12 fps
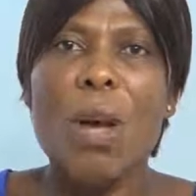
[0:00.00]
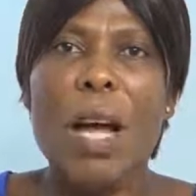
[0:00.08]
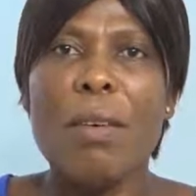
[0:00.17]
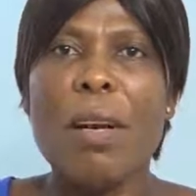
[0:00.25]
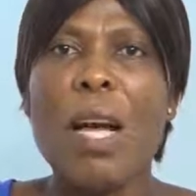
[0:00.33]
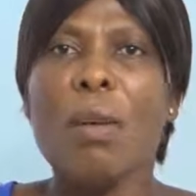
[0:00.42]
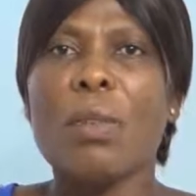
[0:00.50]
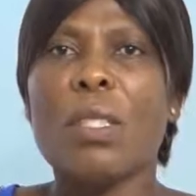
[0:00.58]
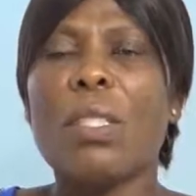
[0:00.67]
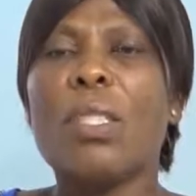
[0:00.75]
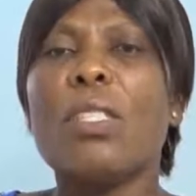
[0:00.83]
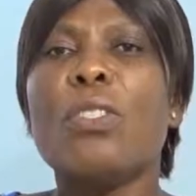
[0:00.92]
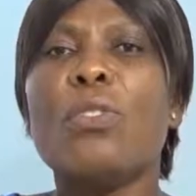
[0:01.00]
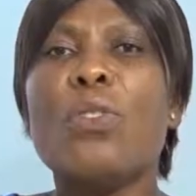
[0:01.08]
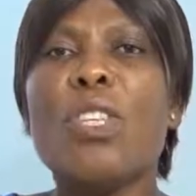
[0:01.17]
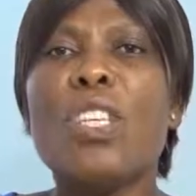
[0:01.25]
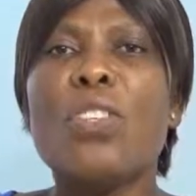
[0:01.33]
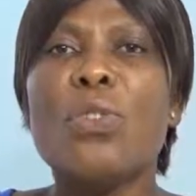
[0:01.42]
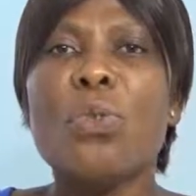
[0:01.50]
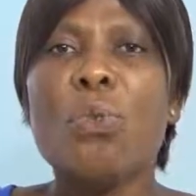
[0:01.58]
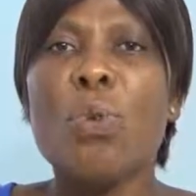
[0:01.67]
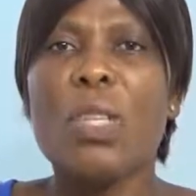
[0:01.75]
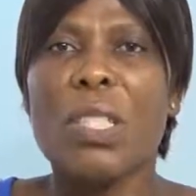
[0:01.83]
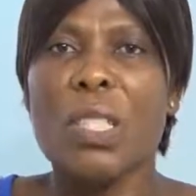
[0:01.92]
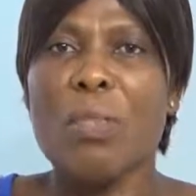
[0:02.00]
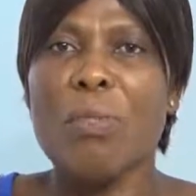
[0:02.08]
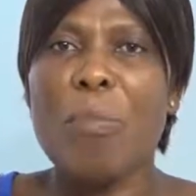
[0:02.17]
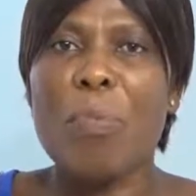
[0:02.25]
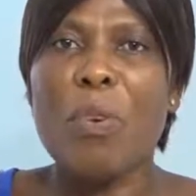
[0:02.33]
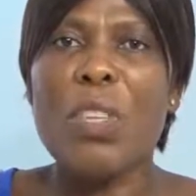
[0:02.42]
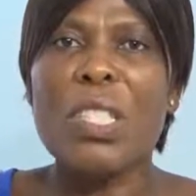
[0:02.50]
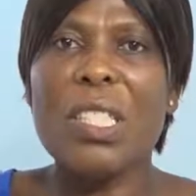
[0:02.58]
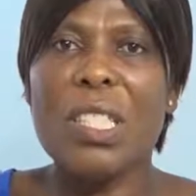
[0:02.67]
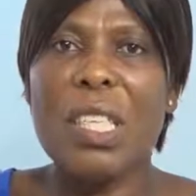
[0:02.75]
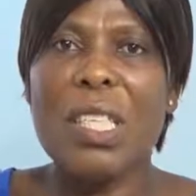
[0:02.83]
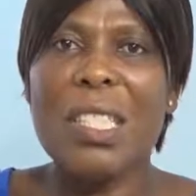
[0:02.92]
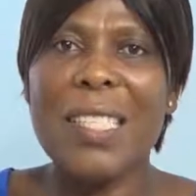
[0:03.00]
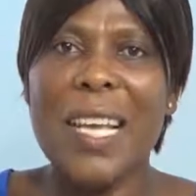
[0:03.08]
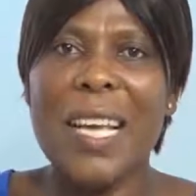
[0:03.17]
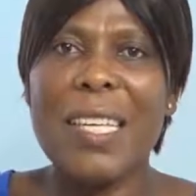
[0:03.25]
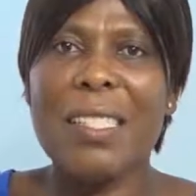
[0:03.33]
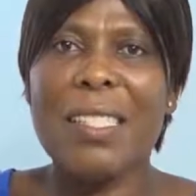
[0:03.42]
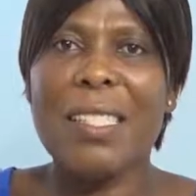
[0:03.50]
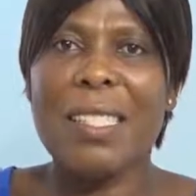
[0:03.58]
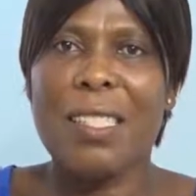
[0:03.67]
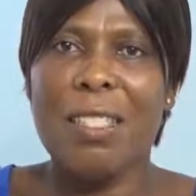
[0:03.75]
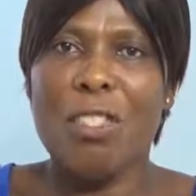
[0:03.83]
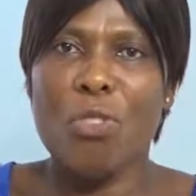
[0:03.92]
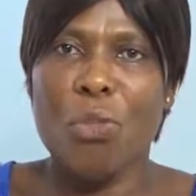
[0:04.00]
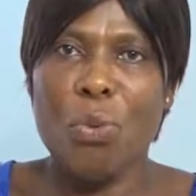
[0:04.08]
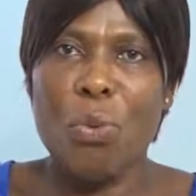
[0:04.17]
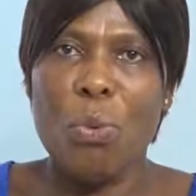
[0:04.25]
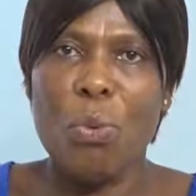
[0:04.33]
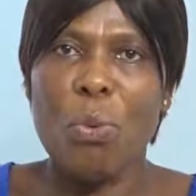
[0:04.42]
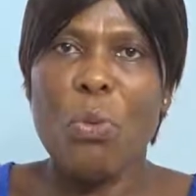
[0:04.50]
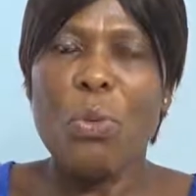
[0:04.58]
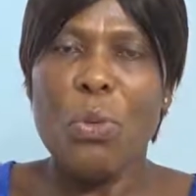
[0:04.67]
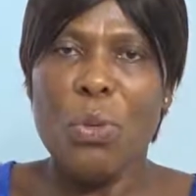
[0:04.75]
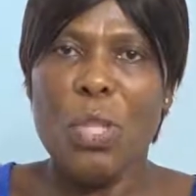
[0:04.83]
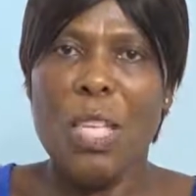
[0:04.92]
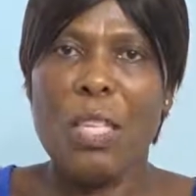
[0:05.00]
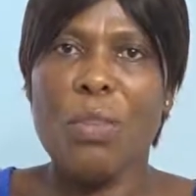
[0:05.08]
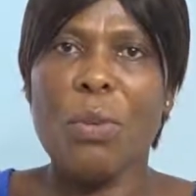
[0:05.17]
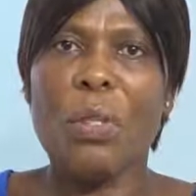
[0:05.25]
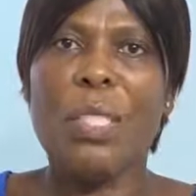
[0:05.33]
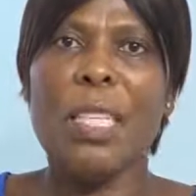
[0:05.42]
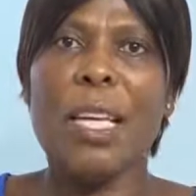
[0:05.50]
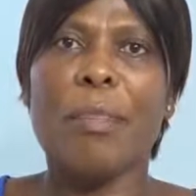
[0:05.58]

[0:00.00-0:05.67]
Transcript: arouse, you need to what? Report these signs to the doctor.